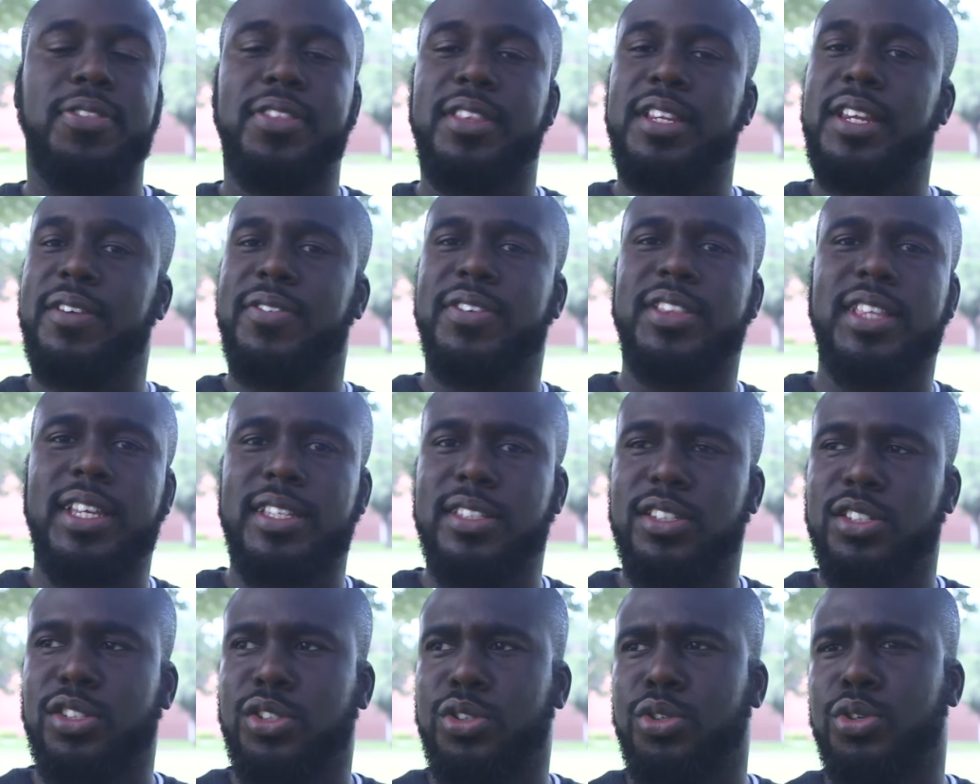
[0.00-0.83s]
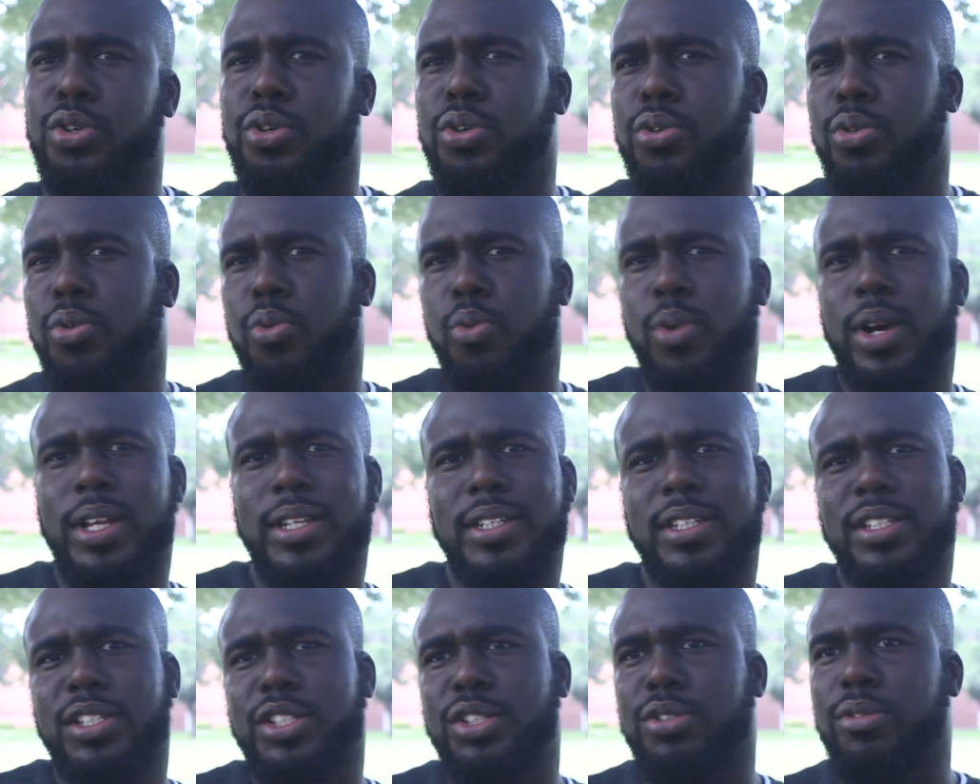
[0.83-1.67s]
different things at school,
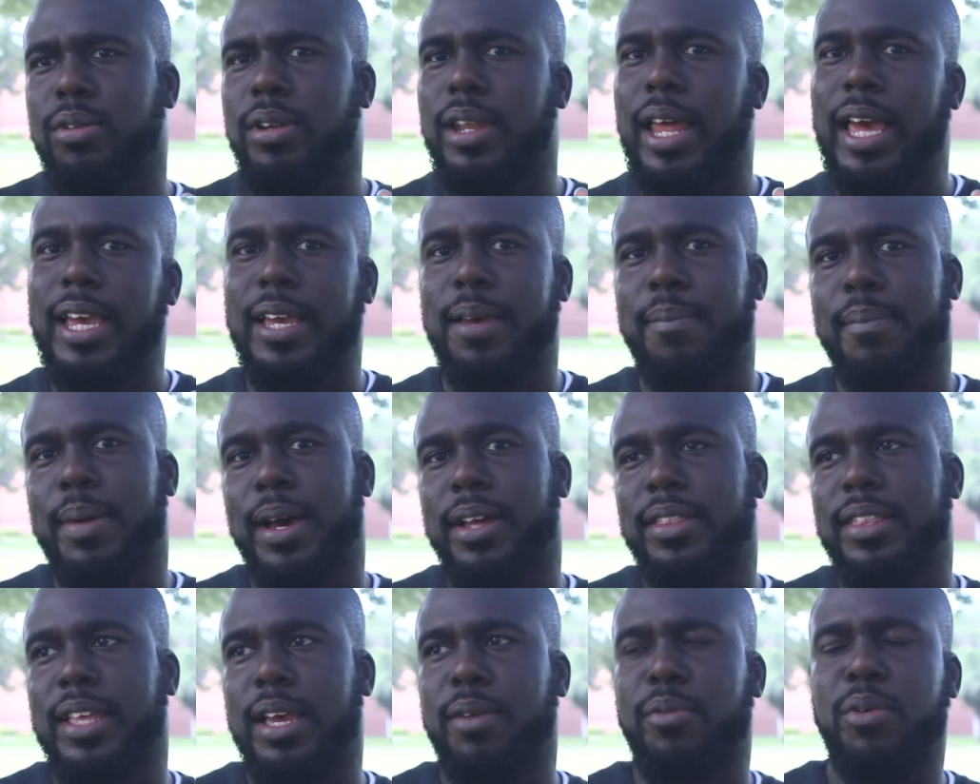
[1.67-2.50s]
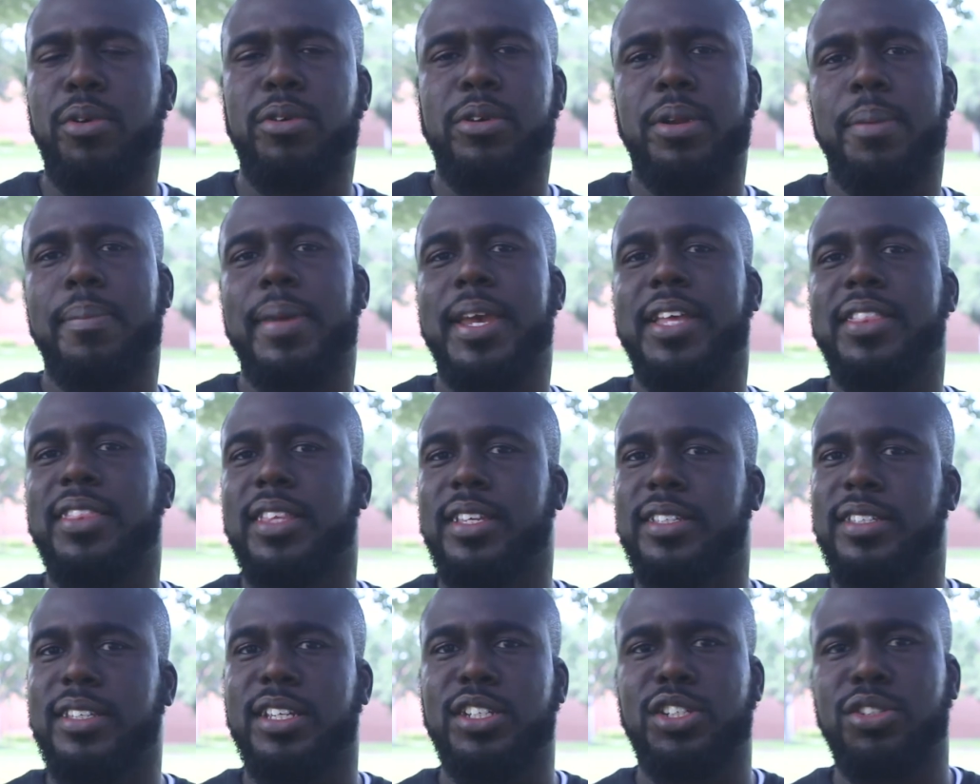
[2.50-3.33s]
what did you like about that? What were the main
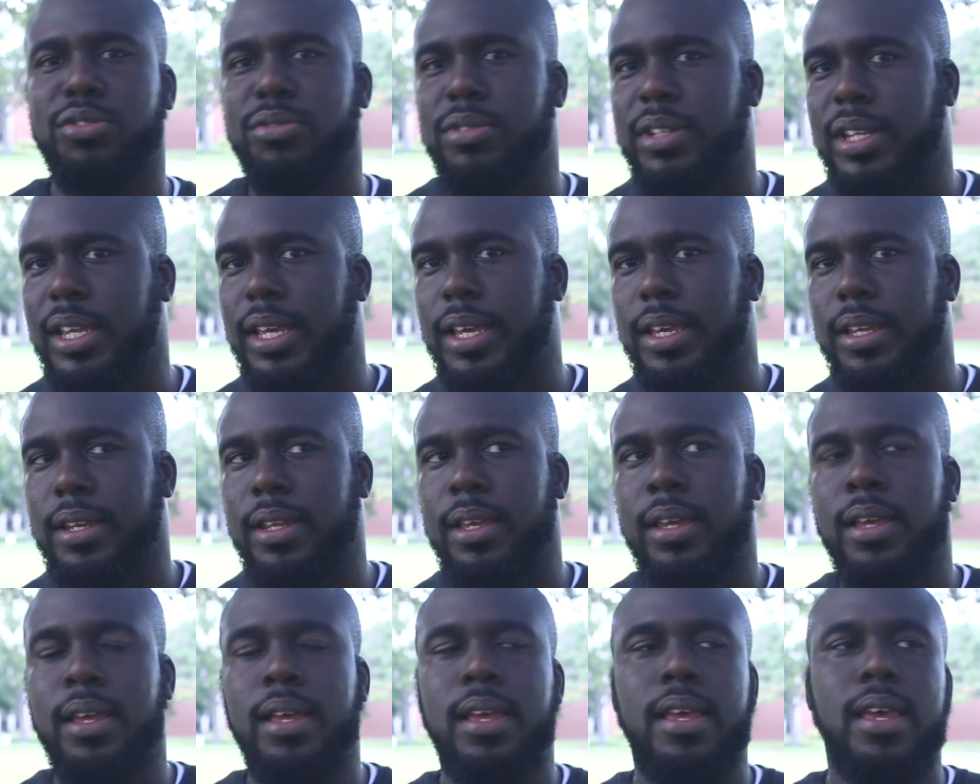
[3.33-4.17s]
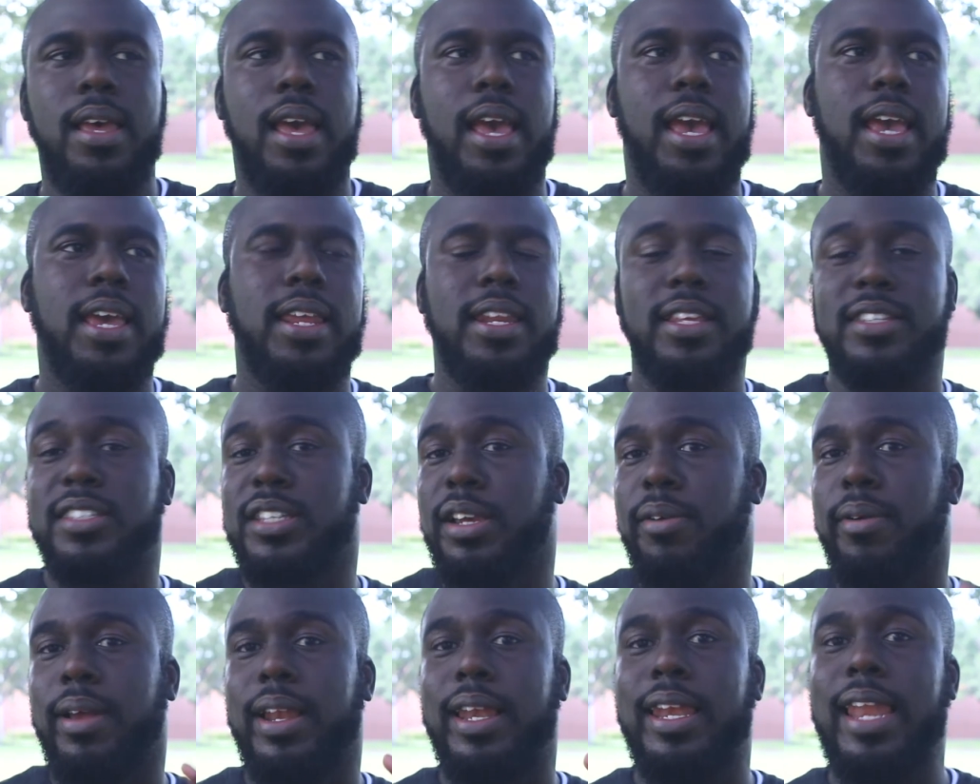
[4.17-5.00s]
things that you did? And is
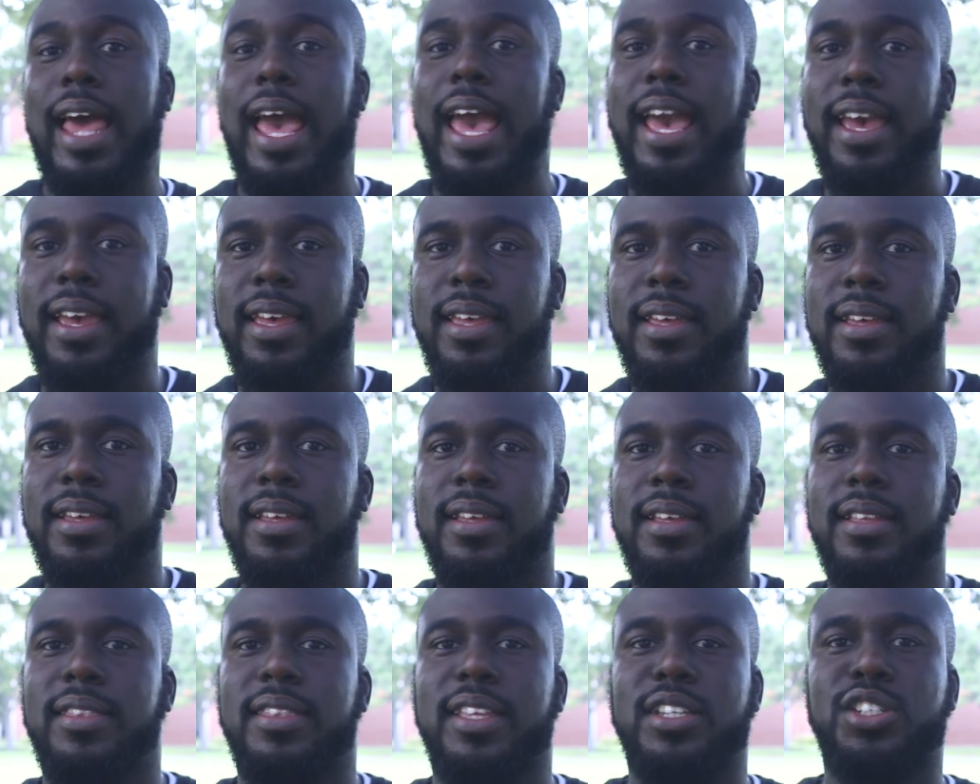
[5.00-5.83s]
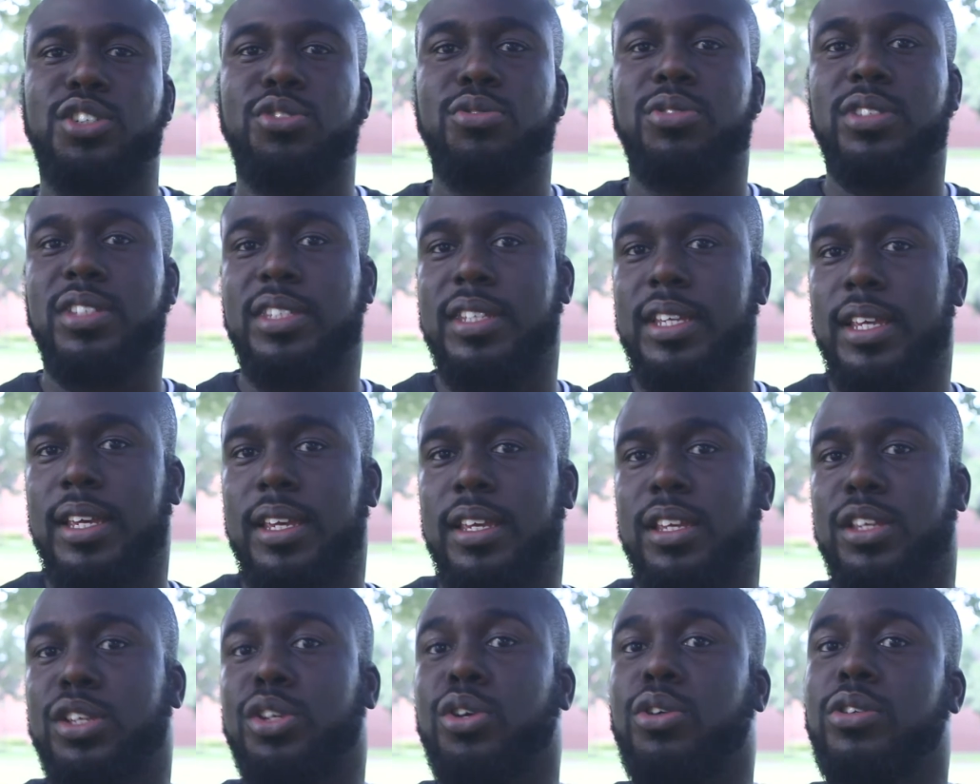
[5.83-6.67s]
there a lack that you
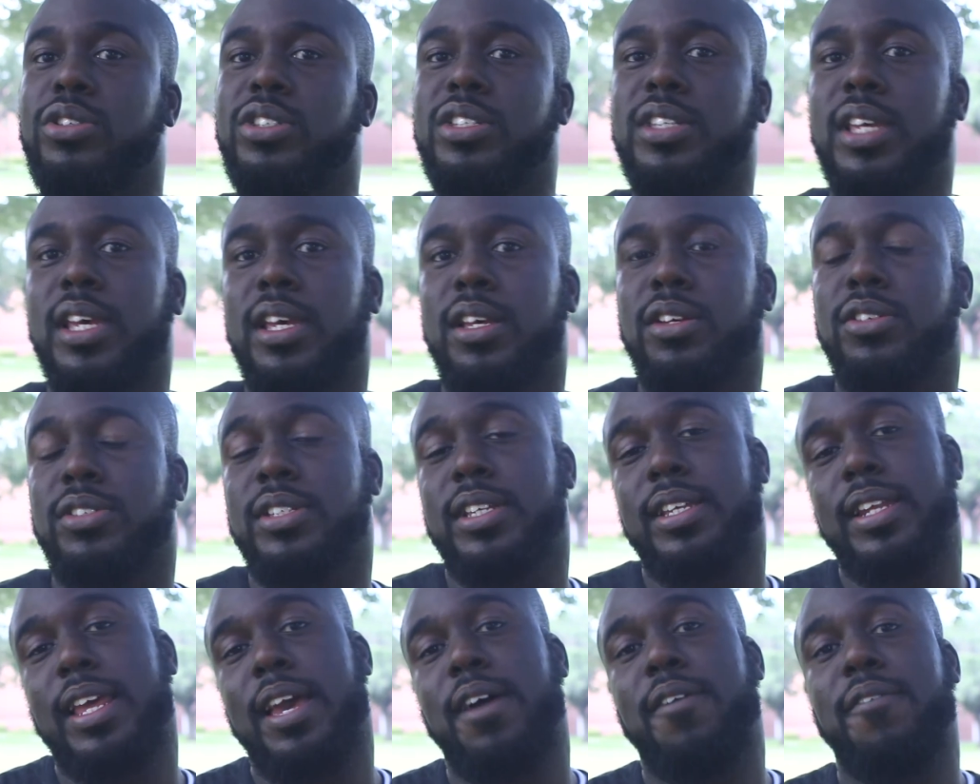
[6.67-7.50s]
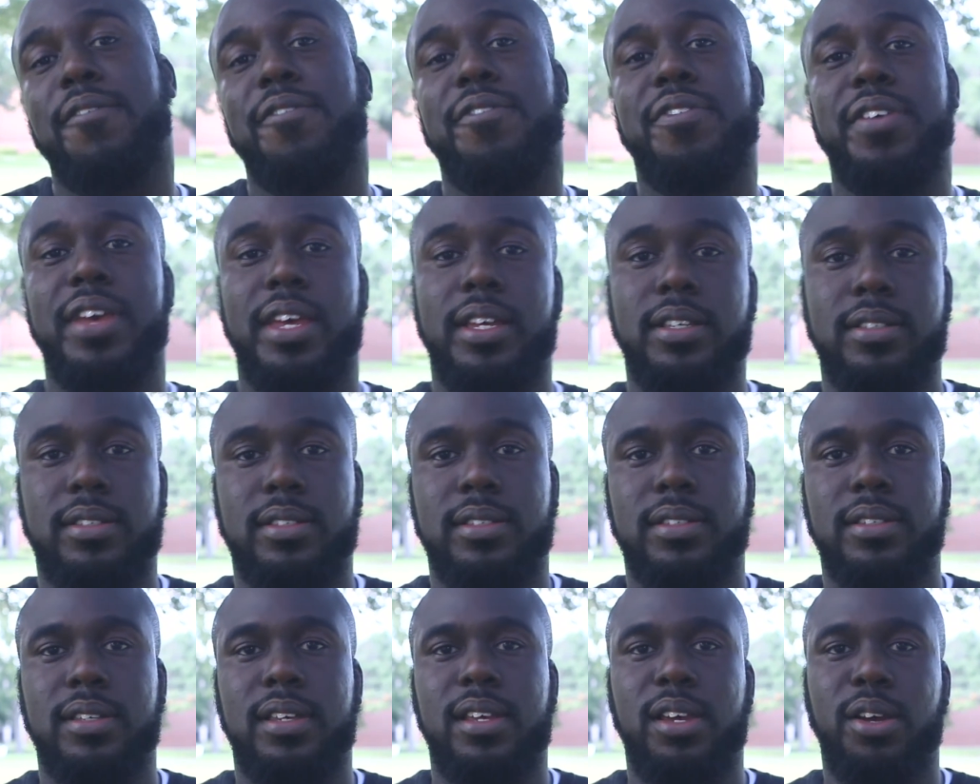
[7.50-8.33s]
see your skills can help
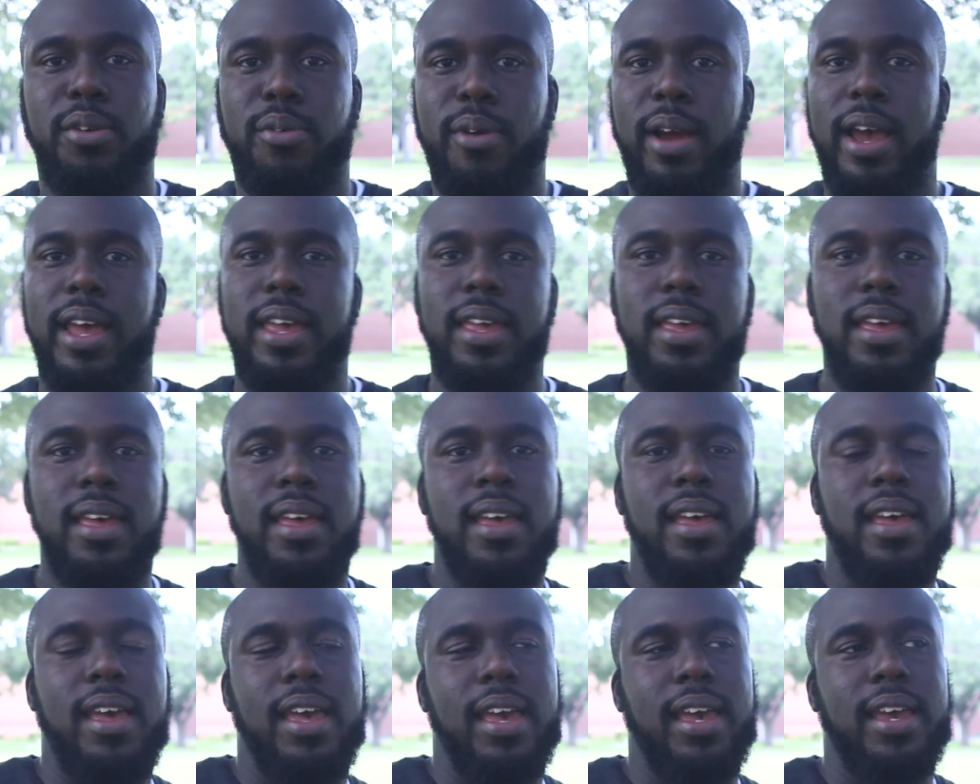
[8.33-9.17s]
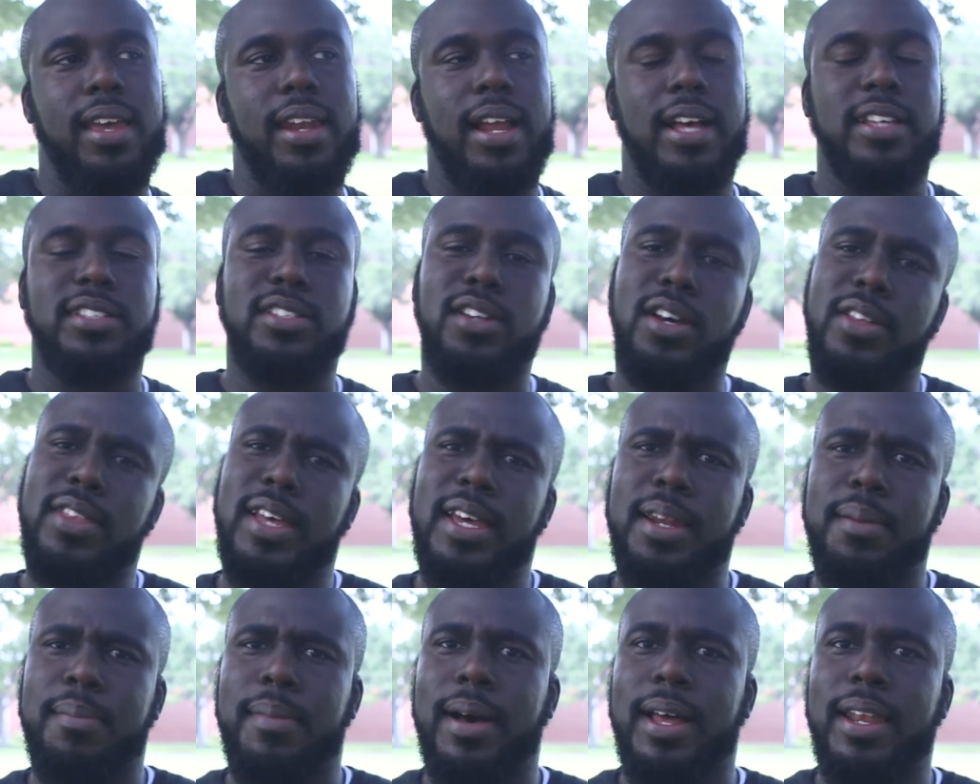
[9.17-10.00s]
fix, right? And I saw
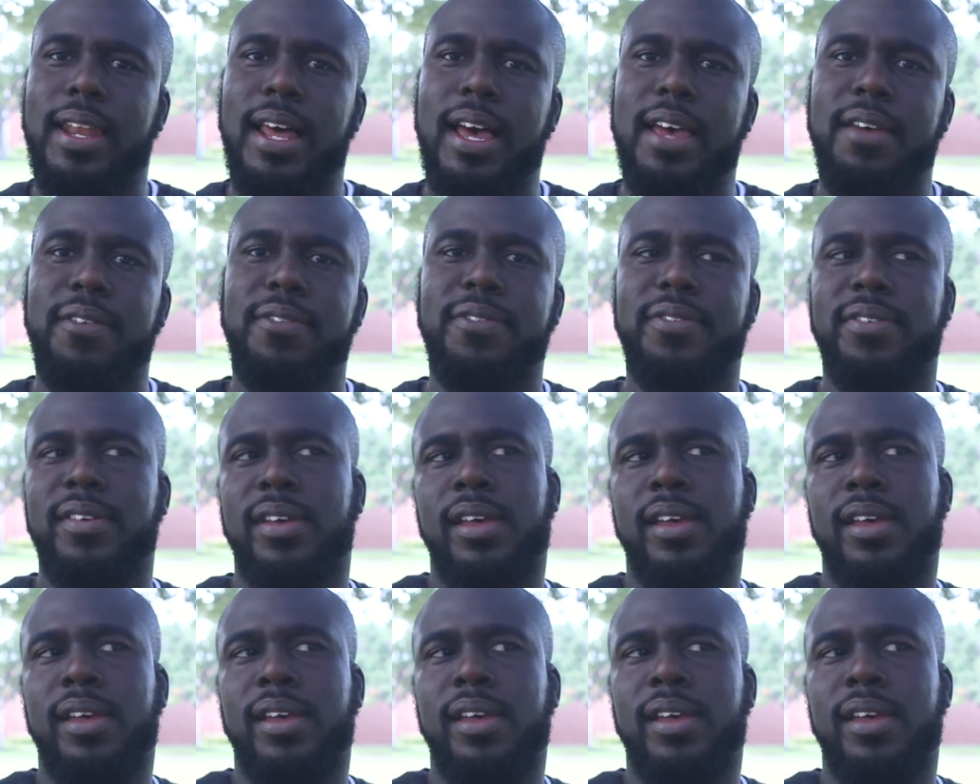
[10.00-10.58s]
that in my life.